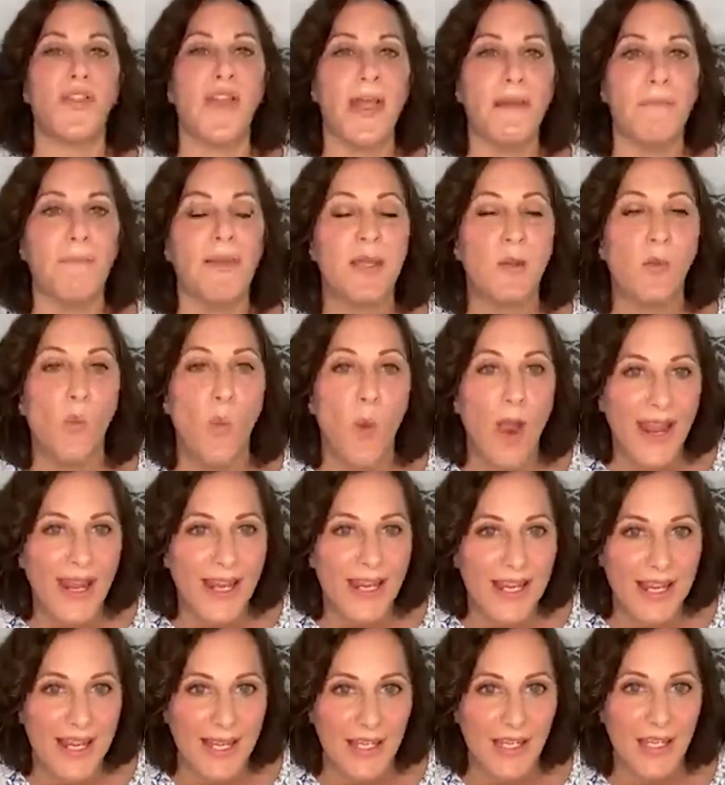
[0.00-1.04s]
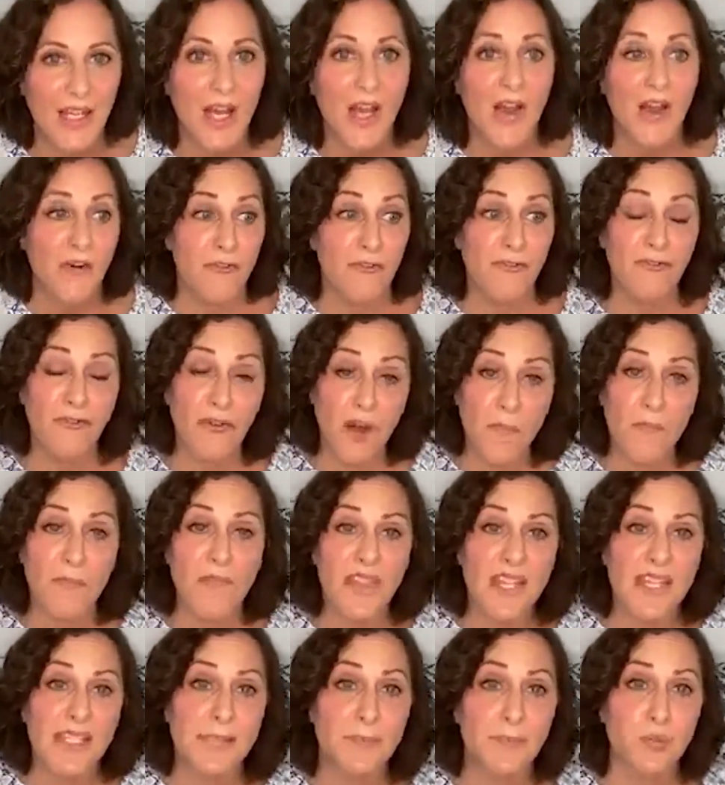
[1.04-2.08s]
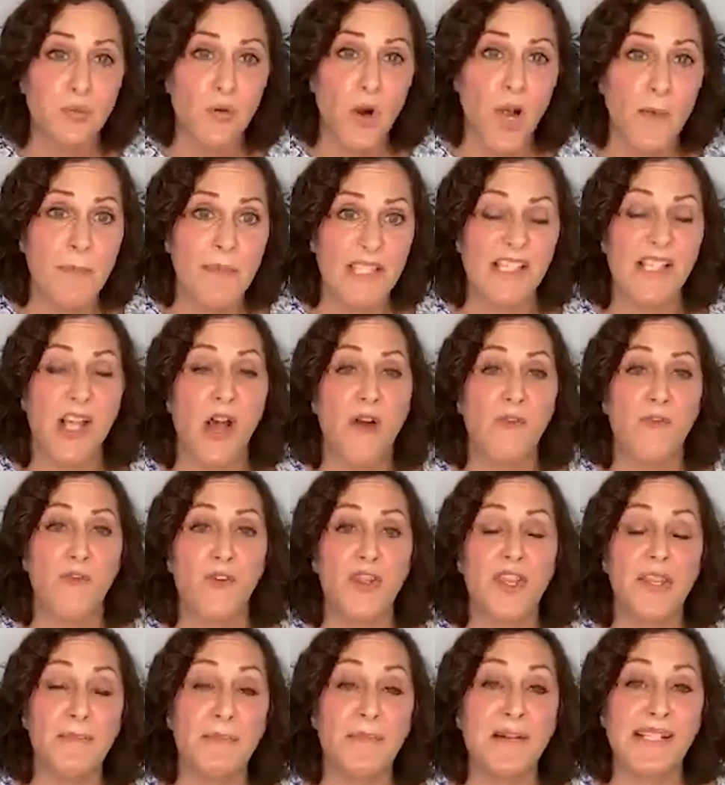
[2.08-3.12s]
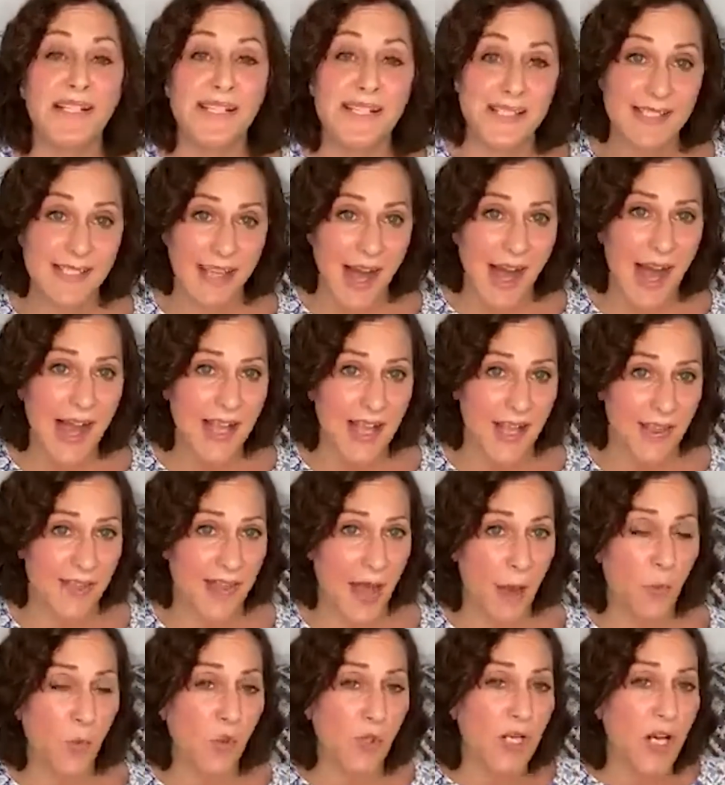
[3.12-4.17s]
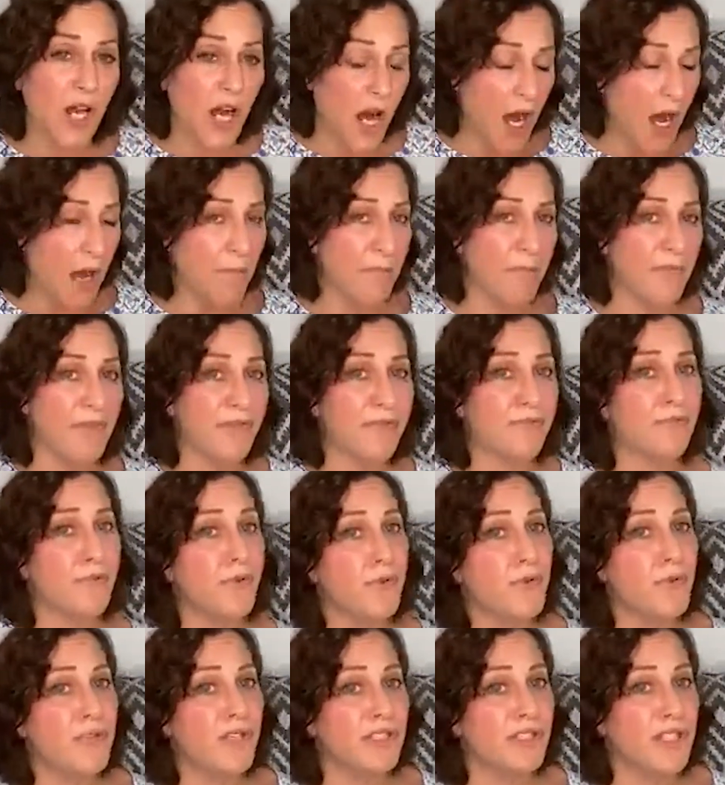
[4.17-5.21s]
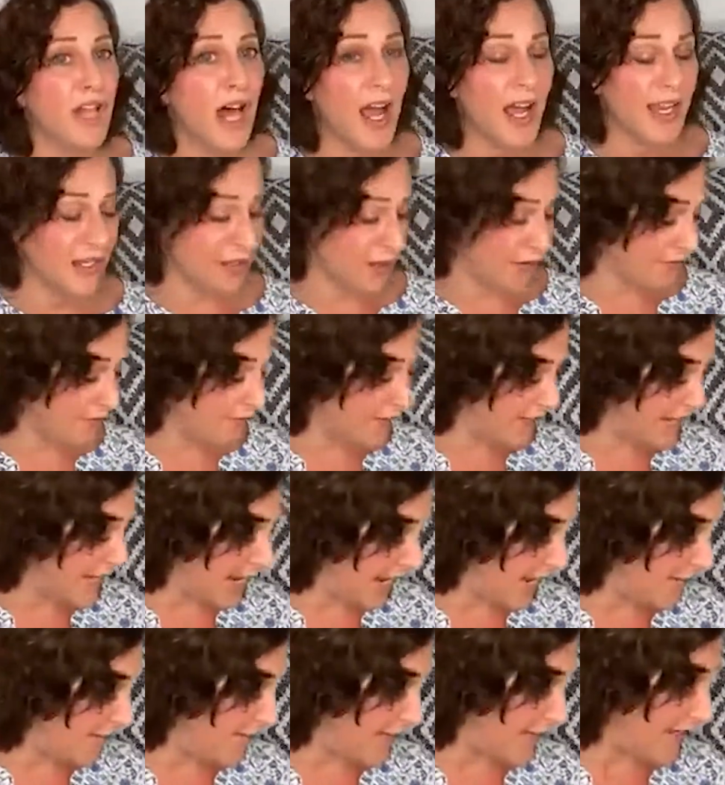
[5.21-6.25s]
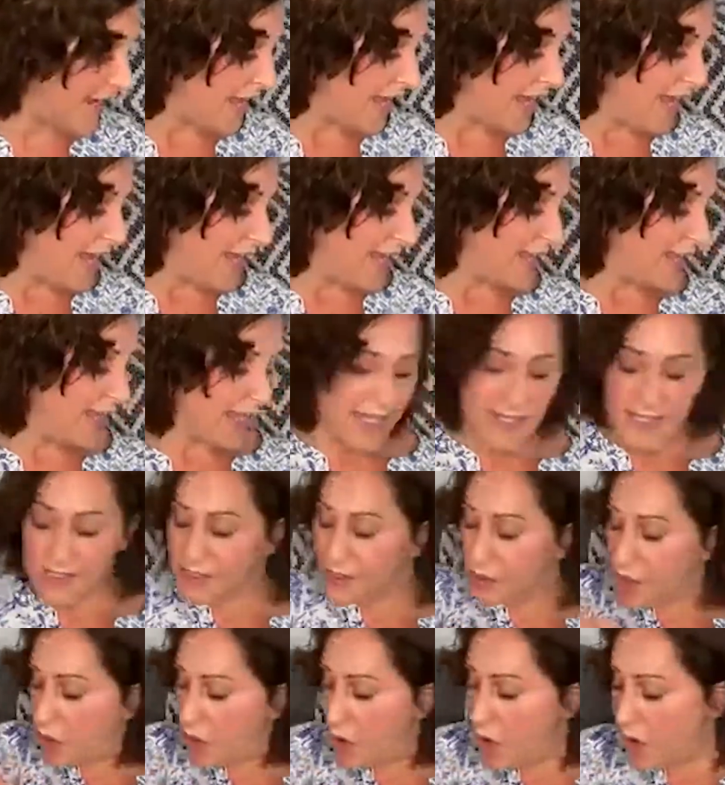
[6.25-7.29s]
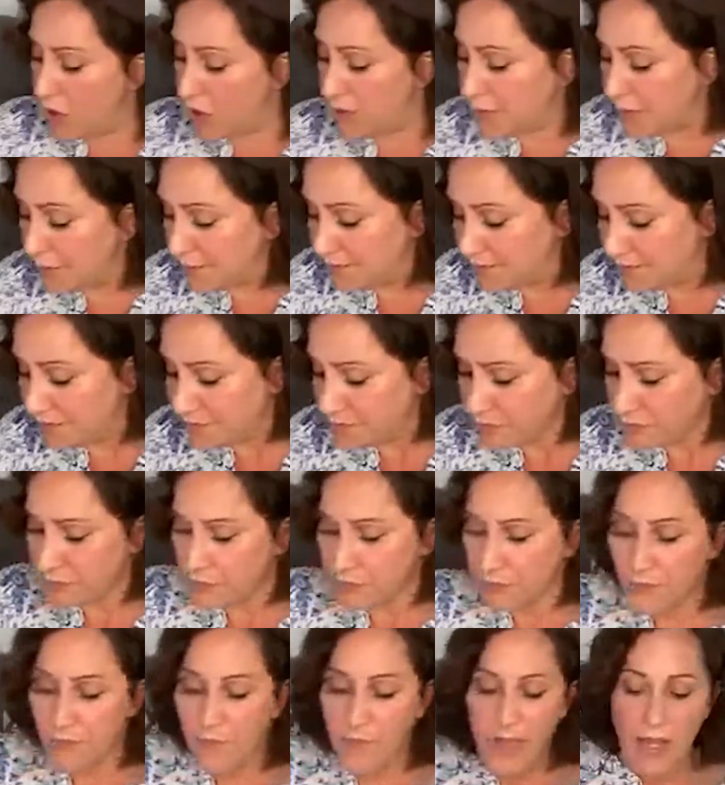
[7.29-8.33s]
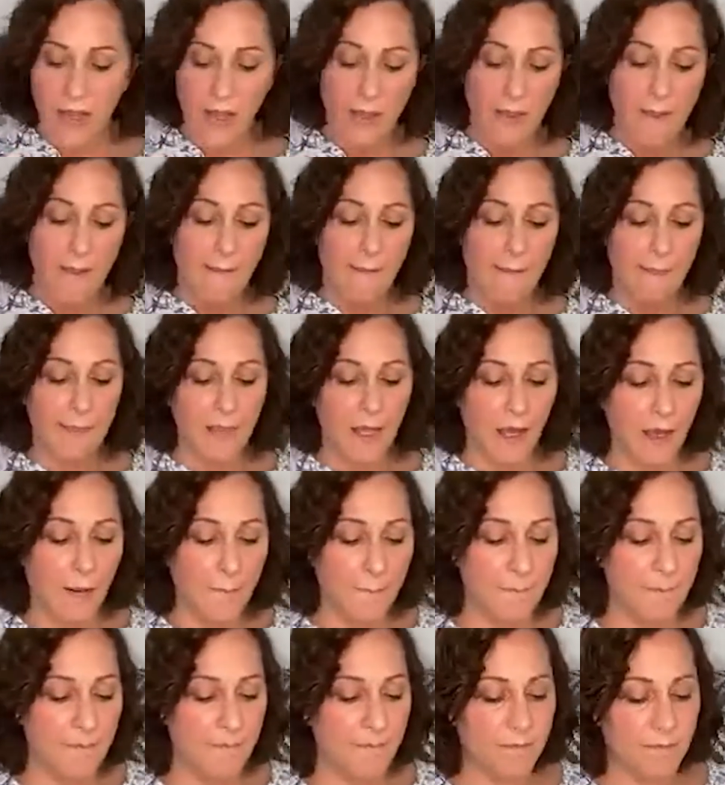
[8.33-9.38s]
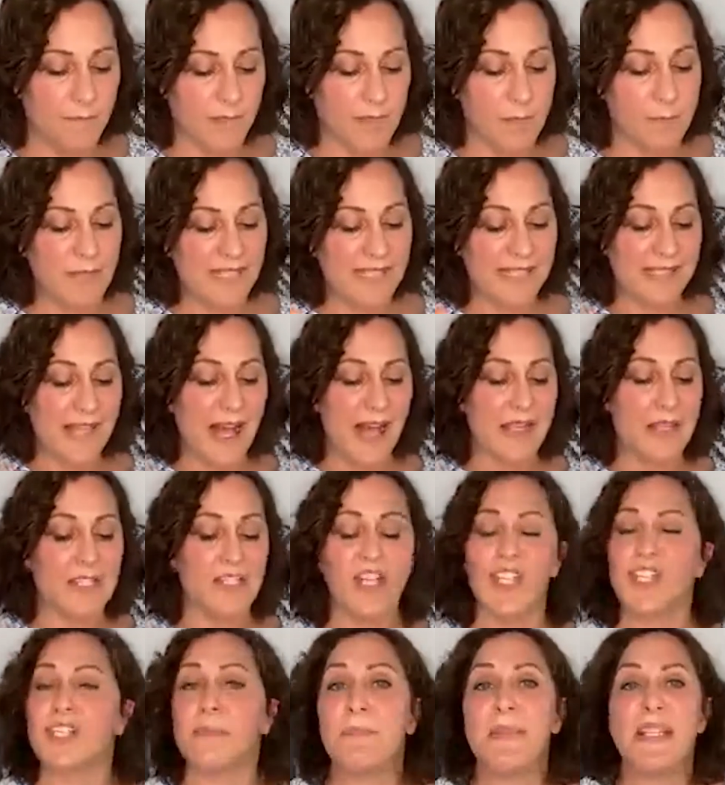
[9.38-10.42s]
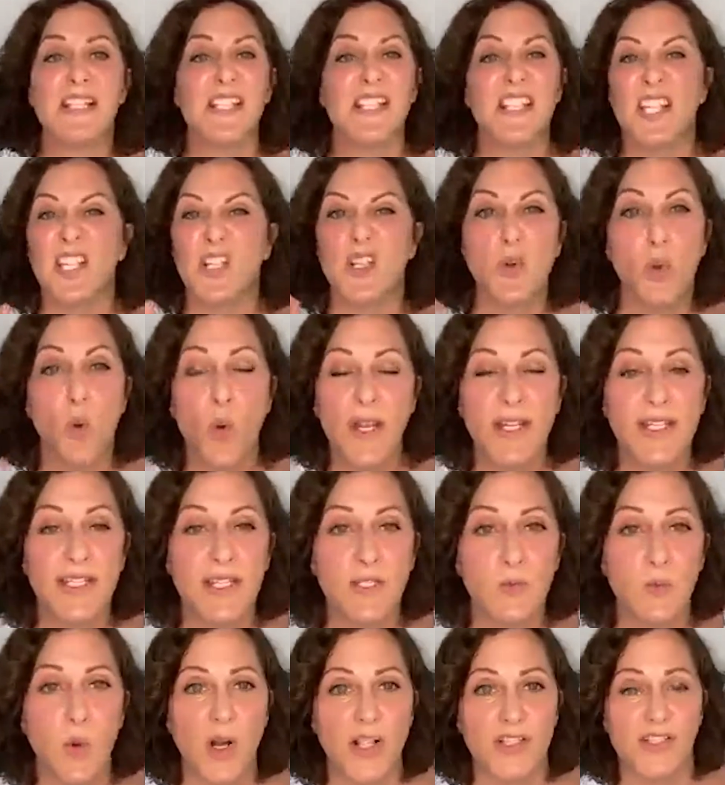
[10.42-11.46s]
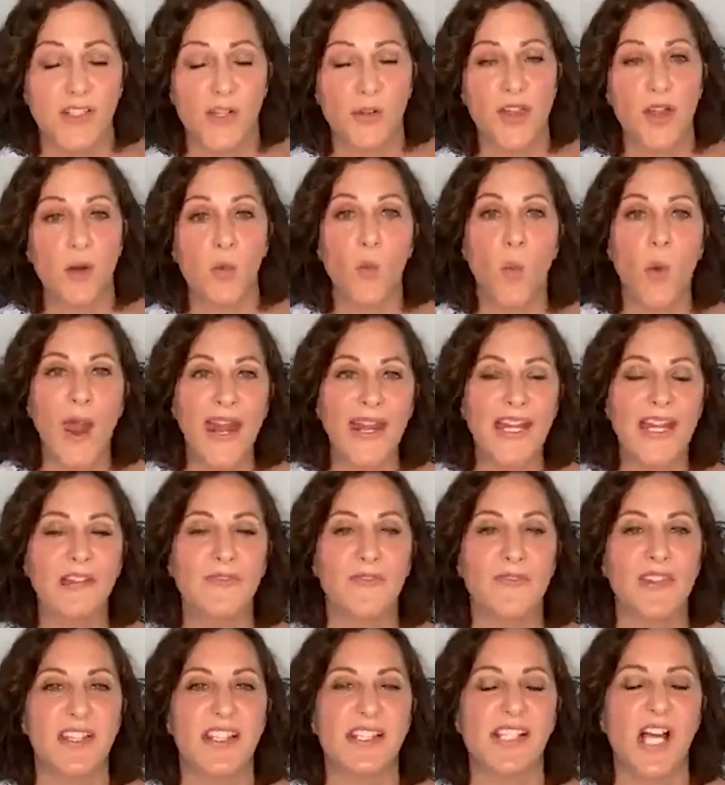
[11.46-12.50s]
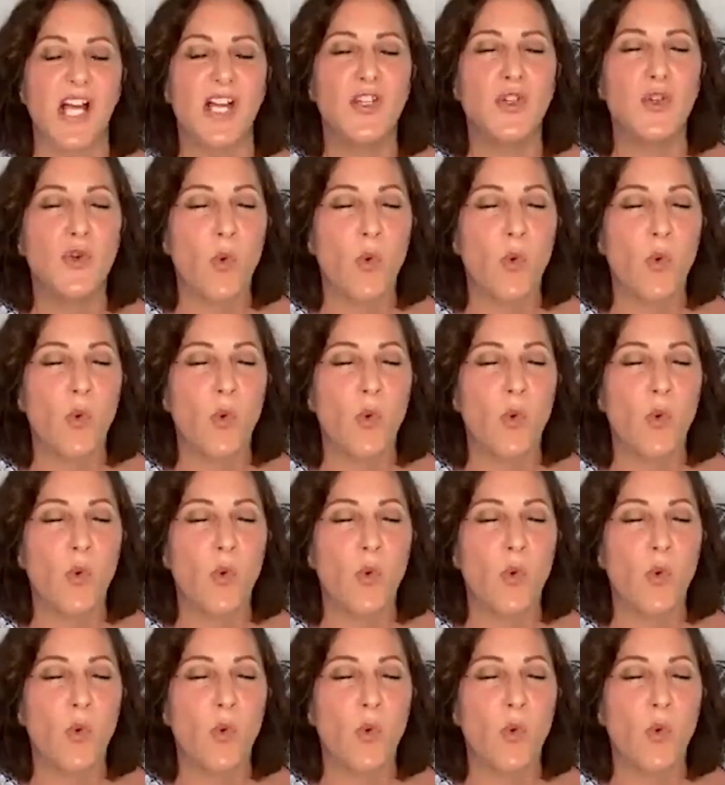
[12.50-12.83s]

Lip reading: will then be waiting from this promise for the Messiah that will come through the line of David. He is called, the Messiah just means the anointed one. So they're waiting for this